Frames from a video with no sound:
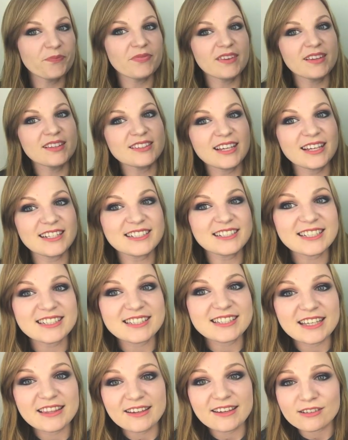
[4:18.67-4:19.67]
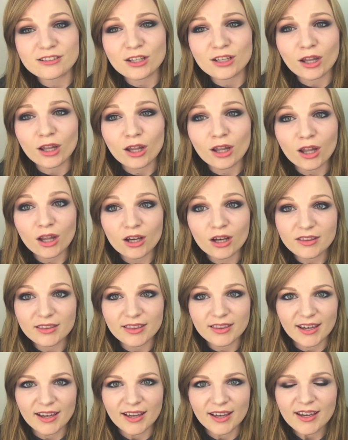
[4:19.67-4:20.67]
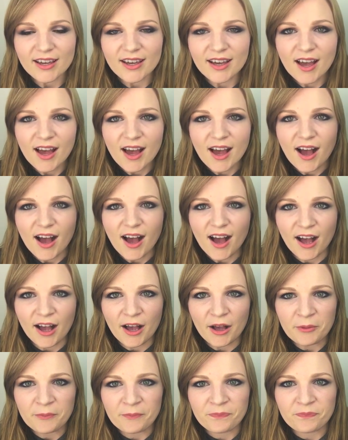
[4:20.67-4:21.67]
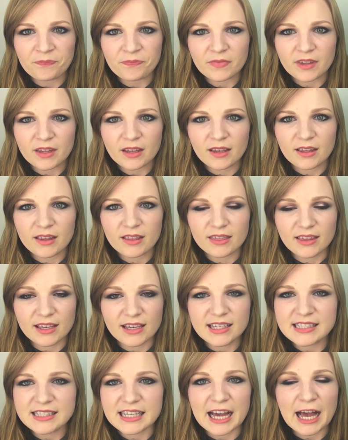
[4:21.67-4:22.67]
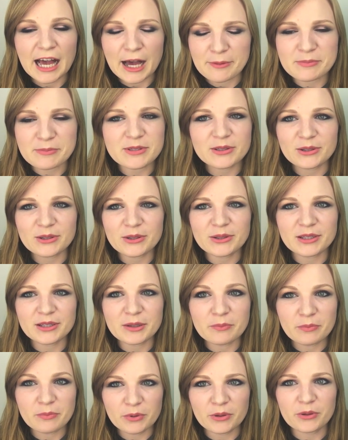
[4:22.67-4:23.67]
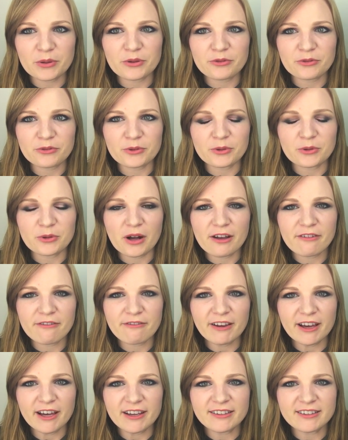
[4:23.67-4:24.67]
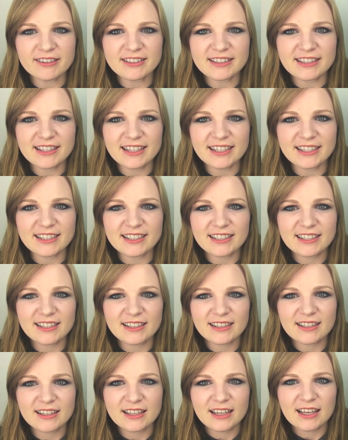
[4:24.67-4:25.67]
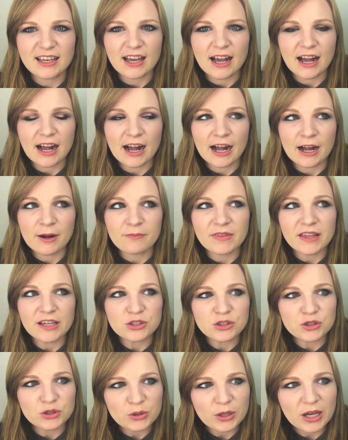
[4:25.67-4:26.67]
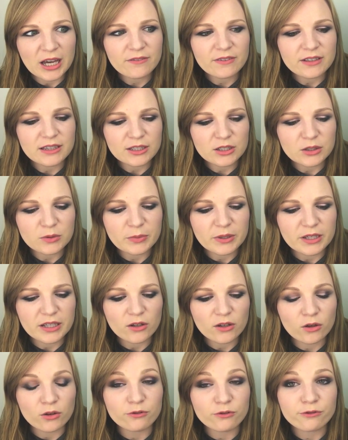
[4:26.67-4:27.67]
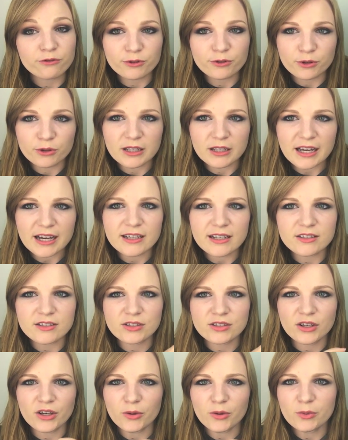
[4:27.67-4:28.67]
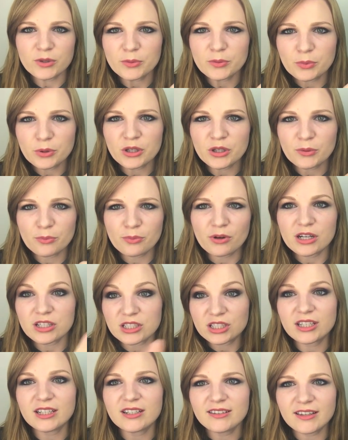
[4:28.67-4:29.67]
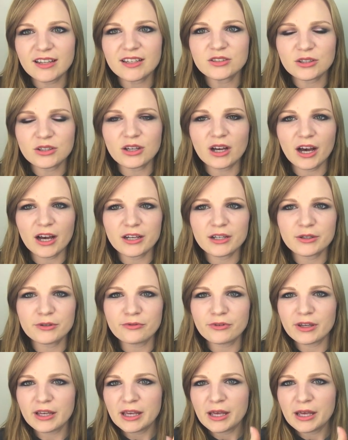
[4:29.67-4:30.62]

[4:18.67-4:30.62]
So as you can see, there's a lot there. These are absolutely beautiful. I found that they do have a little bit of fallout, so when you put your brush in, they do kind of